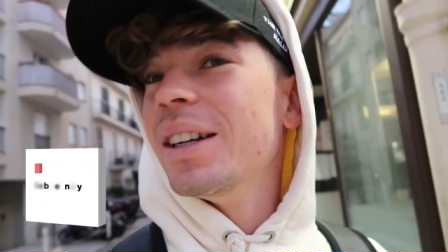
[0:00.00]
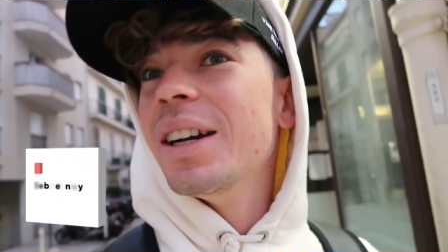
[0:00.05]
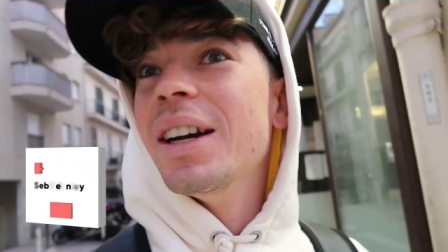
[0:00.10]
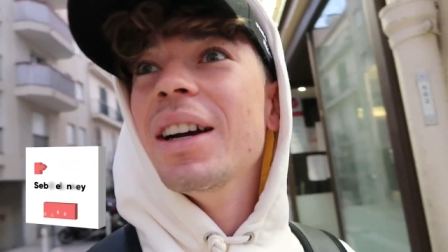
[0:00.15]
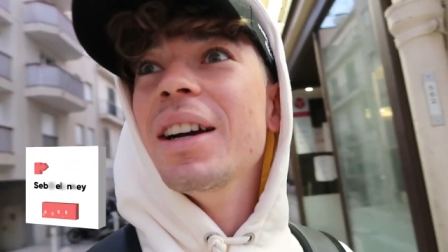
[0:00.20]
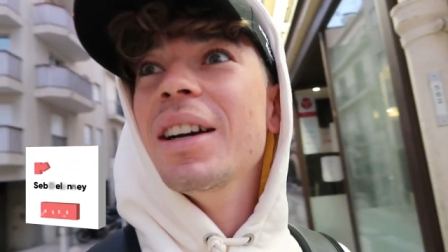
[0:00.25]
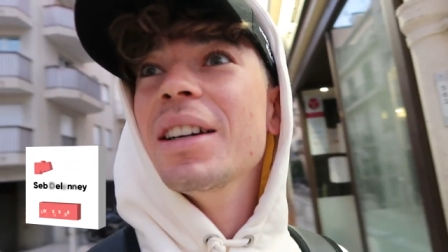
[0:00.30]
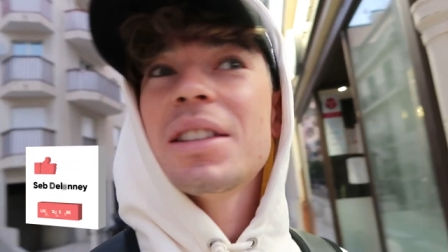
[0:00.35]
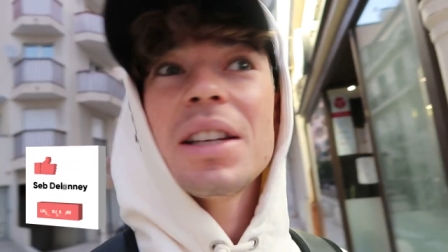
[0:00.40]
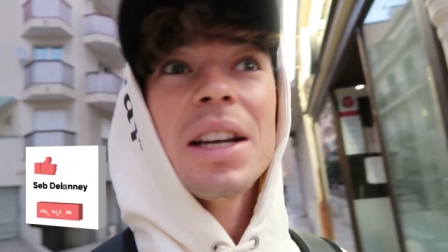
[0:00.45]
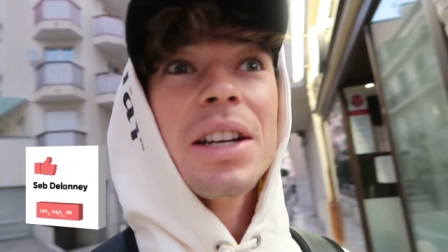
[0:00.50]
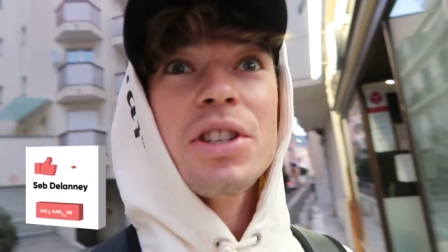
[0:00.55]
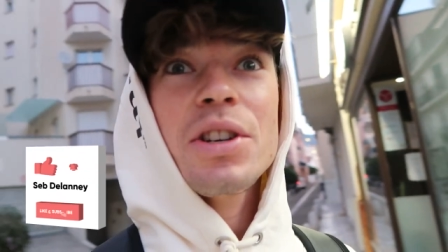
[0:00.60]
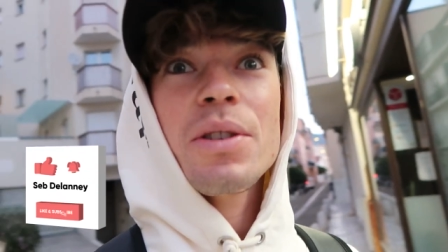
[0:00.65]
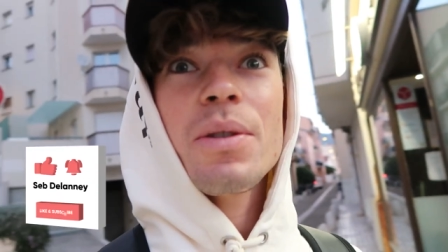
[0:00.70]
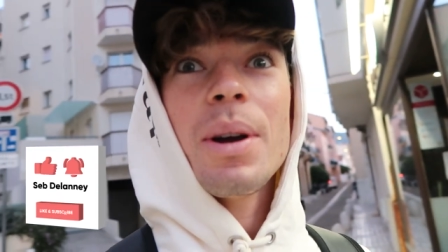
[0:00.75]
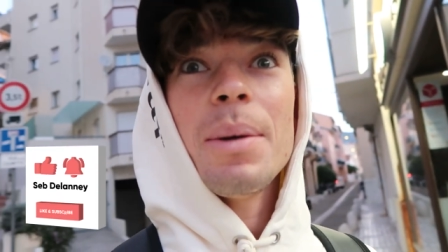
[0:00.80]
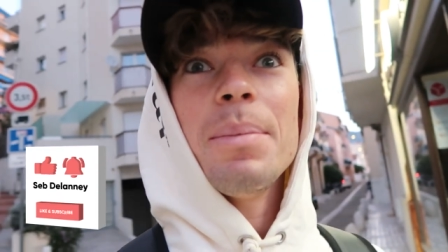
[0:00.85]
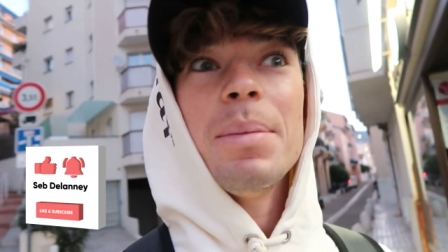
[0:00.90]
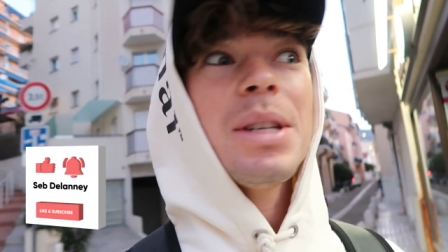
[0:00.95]
Uh, it's actually
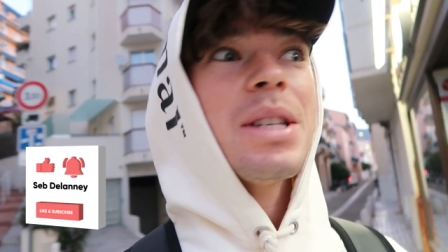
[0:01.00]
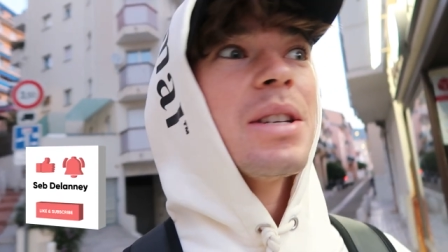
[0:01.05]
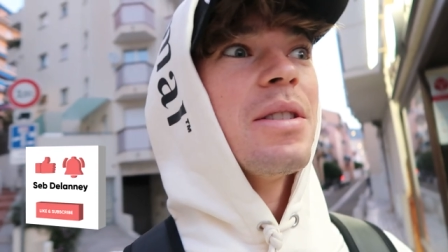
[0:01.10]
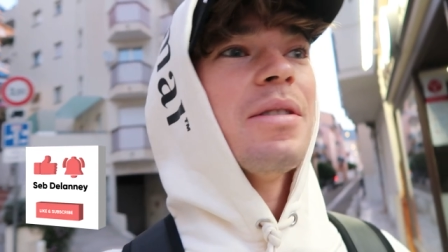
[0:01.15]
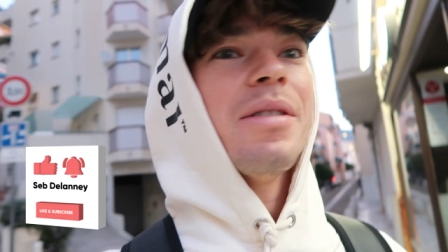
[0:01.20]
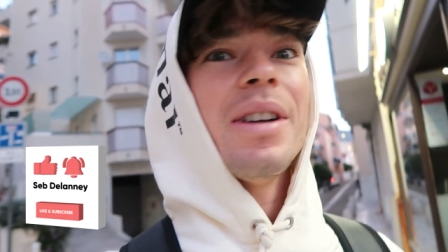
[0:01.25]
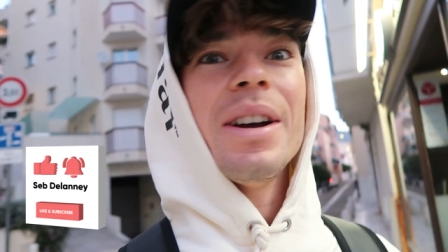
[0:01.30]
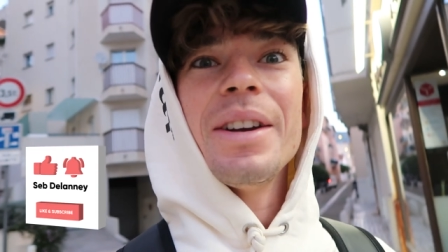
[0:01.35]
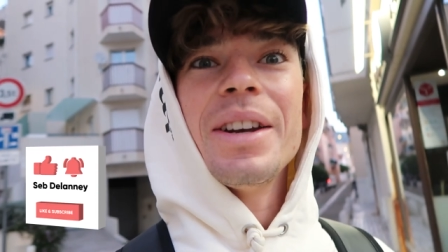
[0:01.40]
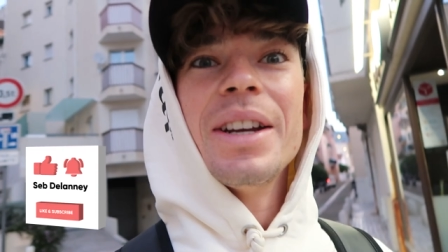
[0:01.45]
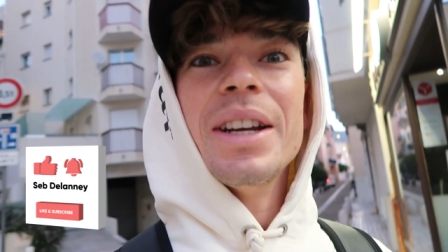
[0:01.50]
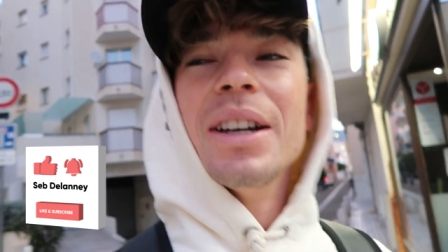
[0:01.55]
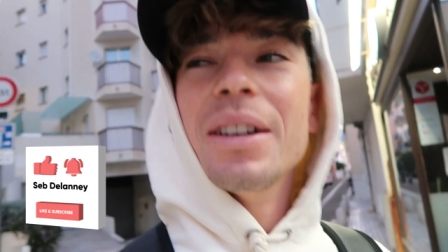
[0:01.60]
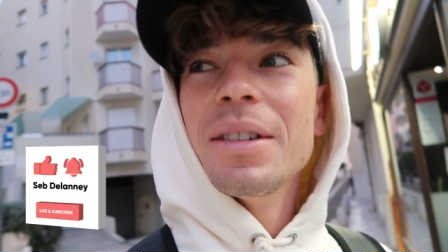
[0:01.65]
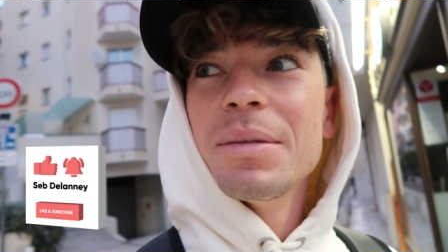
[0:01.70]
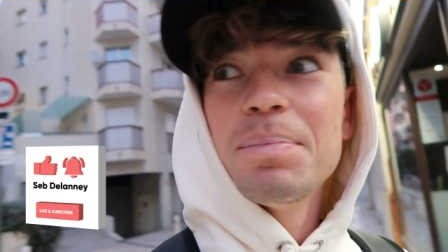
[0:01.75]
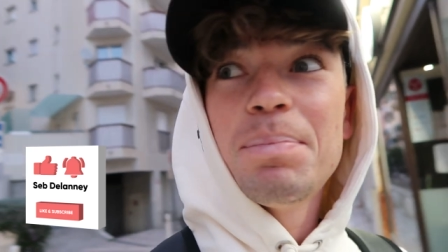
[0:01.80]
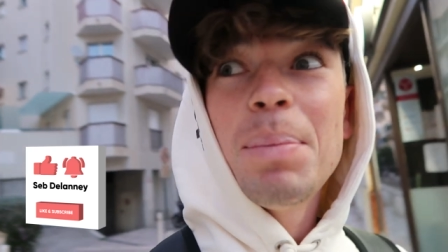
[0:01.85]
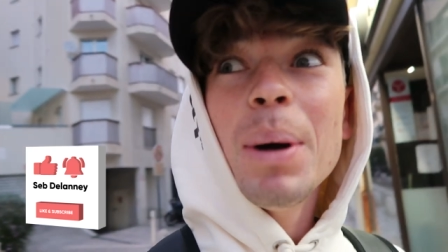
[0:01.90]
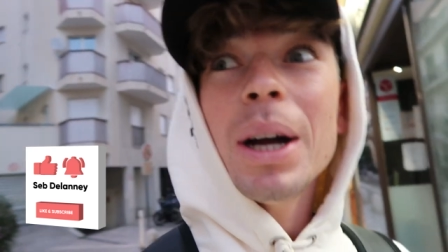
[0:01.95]
quite busy around here,
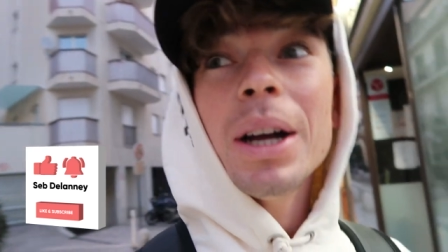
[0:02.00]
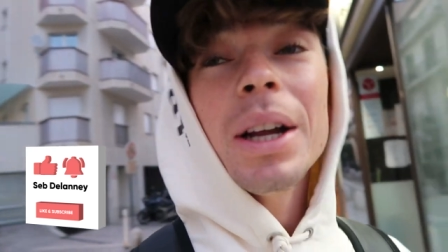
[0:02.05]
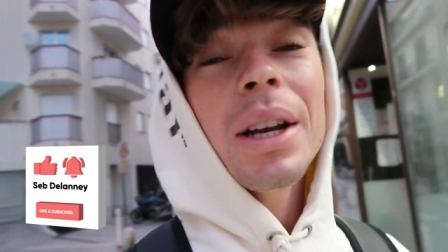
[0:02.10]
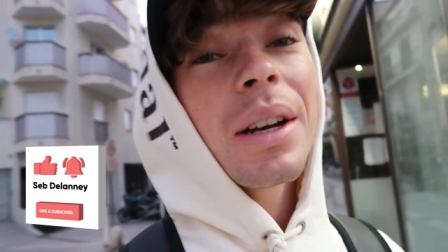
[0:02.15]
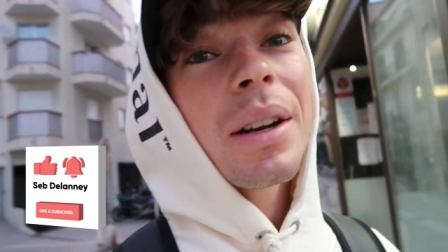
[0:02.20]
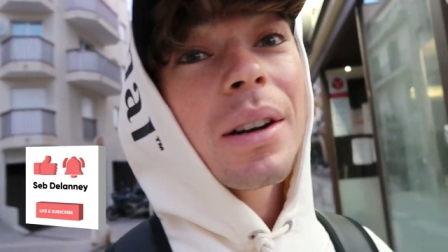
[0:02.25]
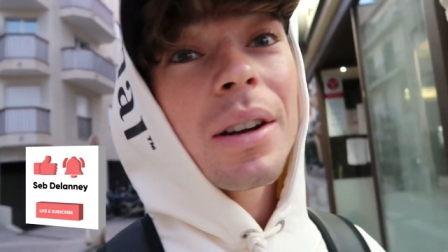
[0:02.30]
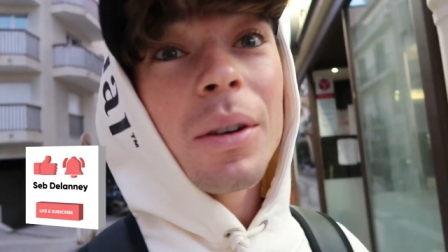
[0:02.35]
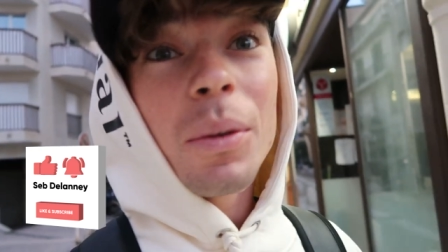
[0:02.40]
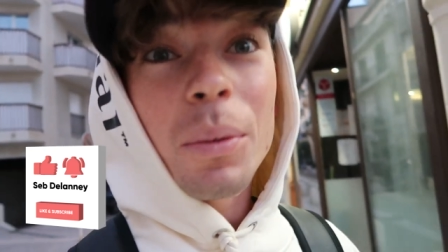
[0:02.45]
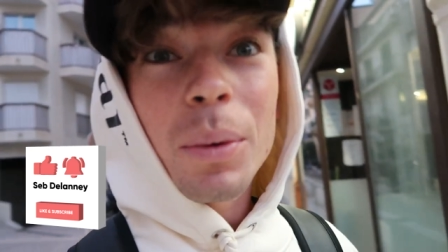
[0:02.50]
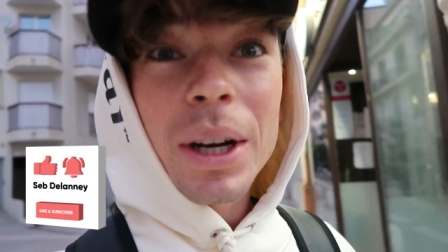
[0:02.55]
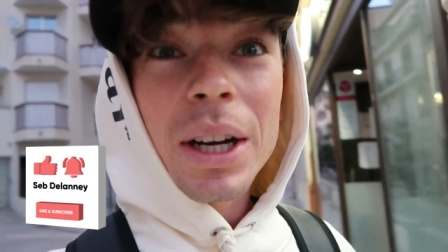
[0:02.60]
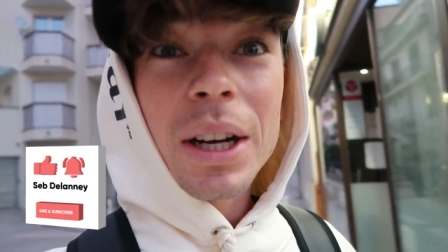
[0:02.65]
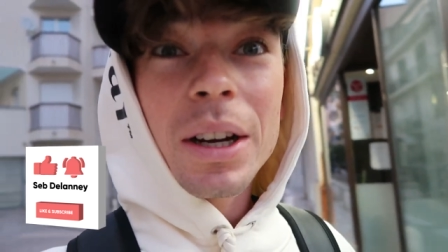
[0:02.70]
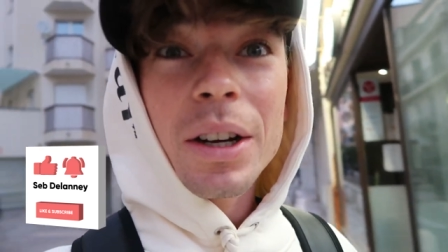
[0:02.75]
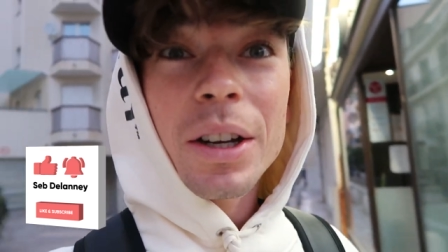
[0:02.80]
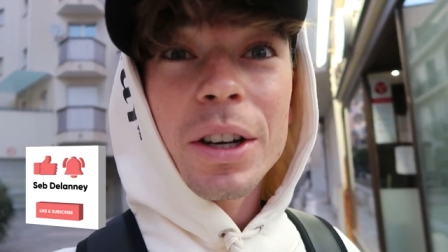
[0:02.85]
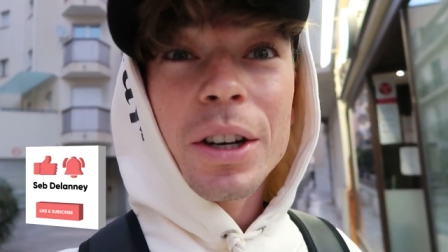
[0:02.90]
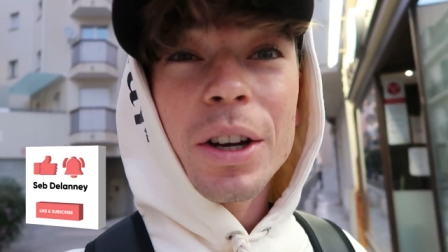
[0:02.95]
but we
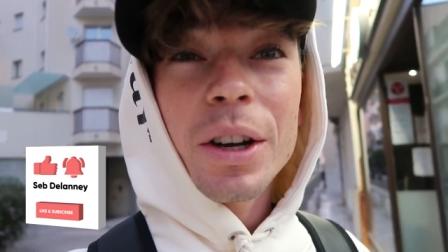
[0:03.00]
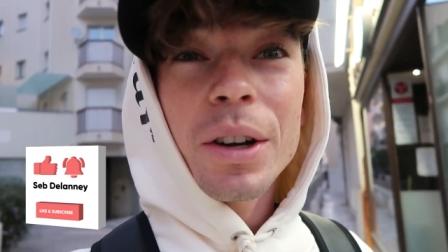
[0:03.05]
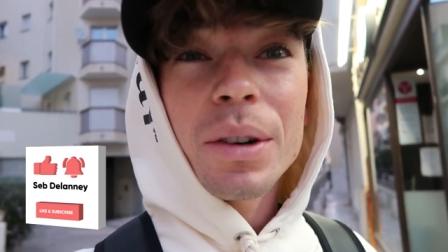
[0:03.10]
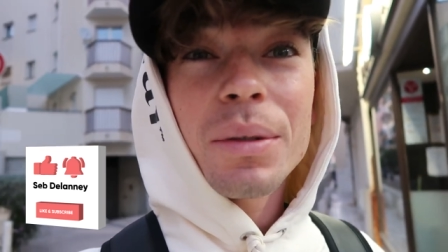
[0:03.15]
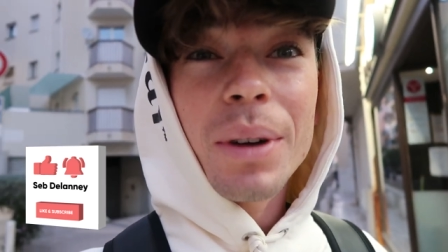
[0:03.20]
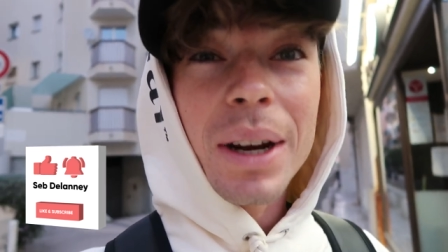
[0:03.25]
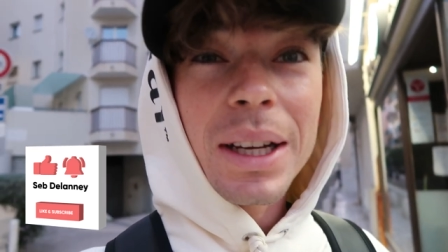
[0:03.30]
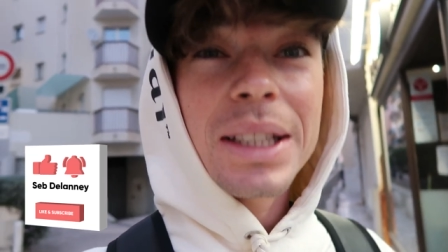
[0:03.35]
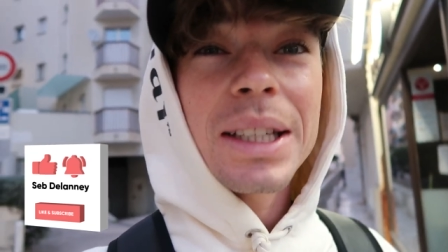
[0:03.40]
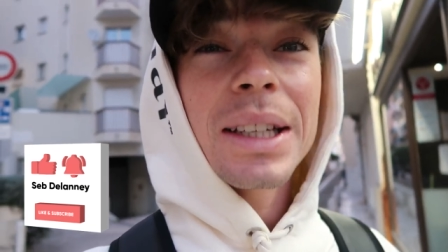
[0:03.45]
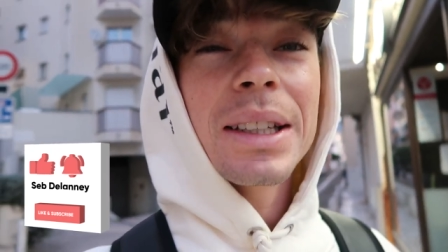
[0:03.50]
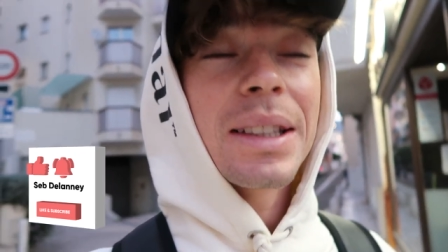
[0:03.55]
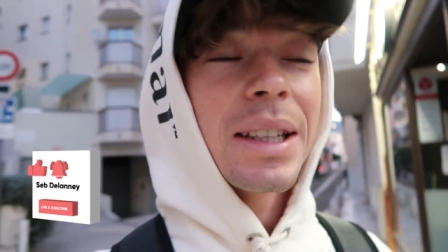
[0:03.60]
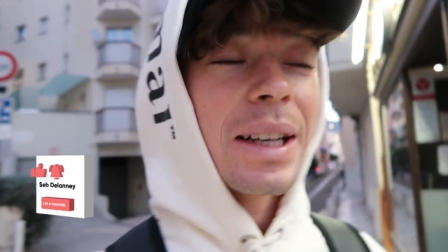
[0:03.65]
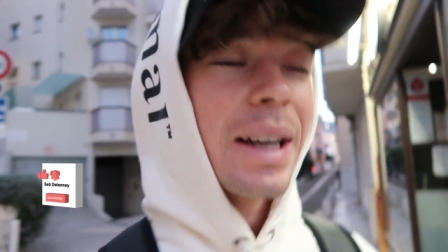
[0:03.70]
are gonna go racing